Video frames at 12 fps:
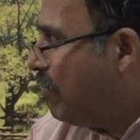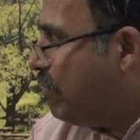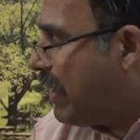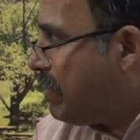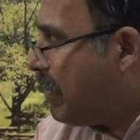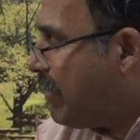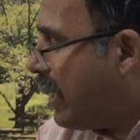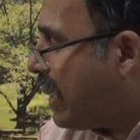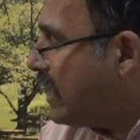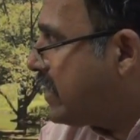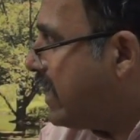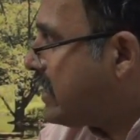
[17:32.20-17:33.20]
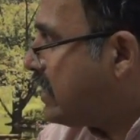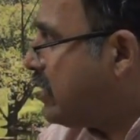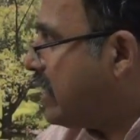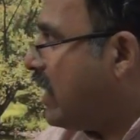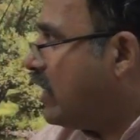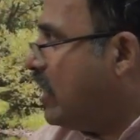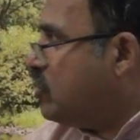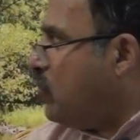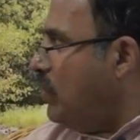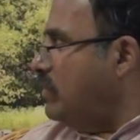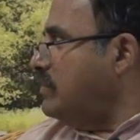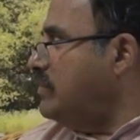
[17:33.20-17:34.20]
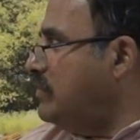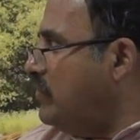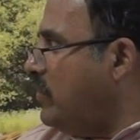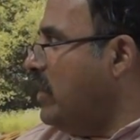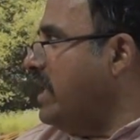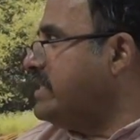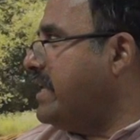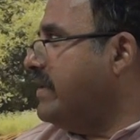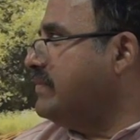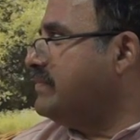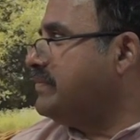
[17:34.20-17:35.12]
Parabrahma, I can't say Satchit also. What will I say?